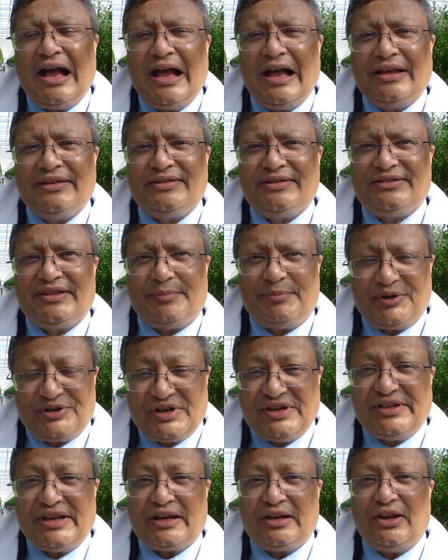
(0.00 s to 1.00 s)
uh,
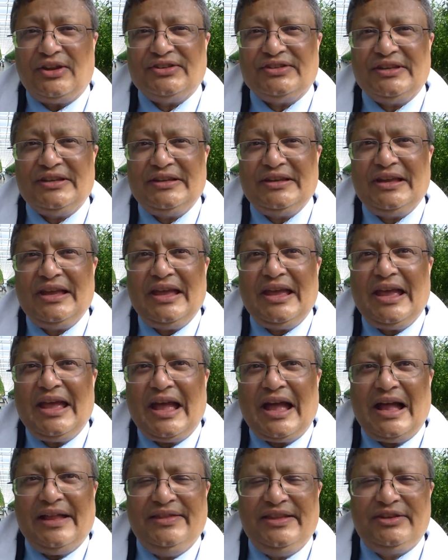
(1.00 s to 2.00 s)
separation technology
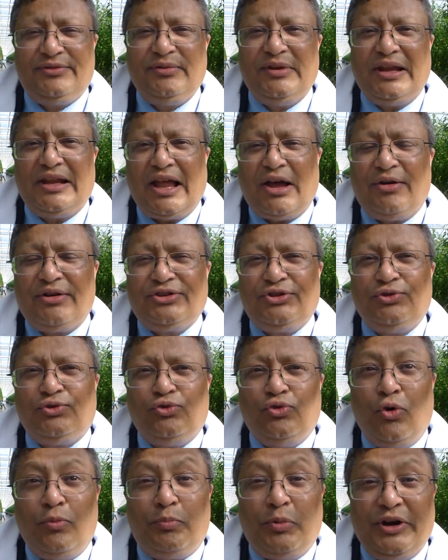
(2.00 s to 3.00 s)
and this will allow us to
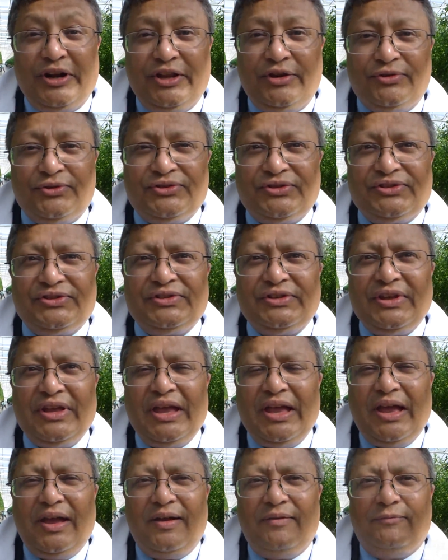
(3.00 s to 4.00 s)
co-produce
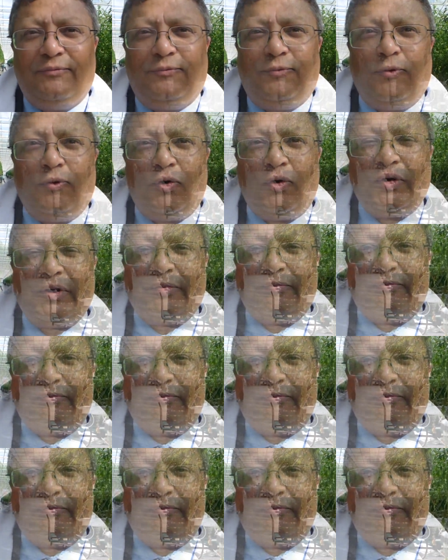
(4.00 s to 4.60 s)
four